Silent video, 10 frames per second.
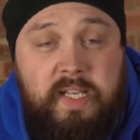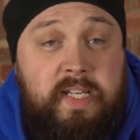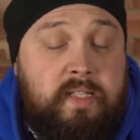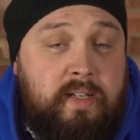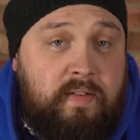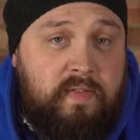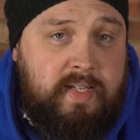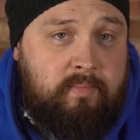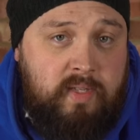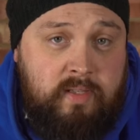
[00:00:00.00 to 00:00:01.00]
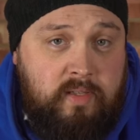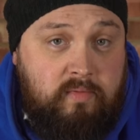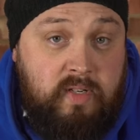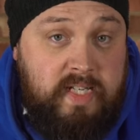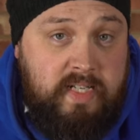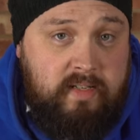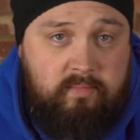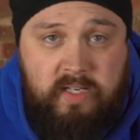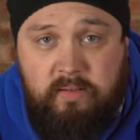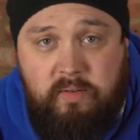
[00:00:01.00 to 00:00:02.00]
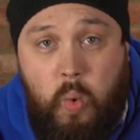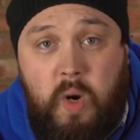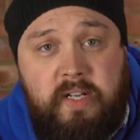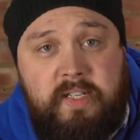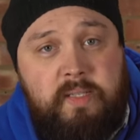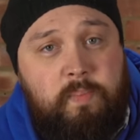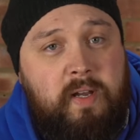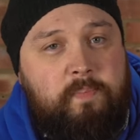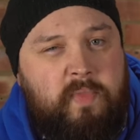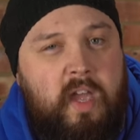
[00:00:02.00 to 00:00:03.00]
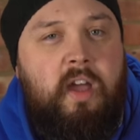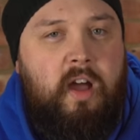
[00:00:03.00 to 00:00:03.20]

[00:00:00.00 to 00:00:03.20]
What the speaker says: it's lovely and serene and quiet, but